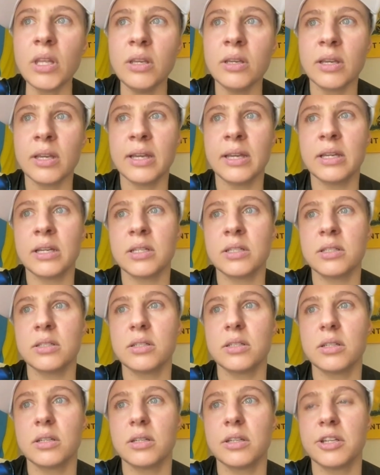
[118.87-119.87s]

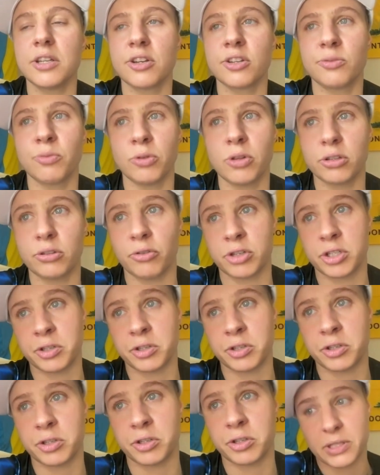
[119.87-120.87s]
And it was a lot of
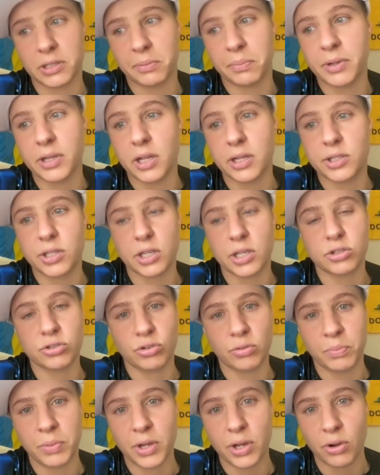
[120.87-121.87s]
responsibilities
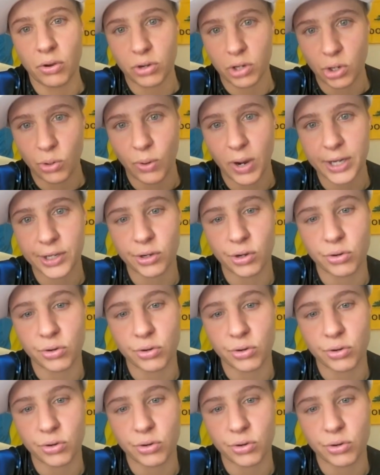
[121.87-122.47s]
to be only one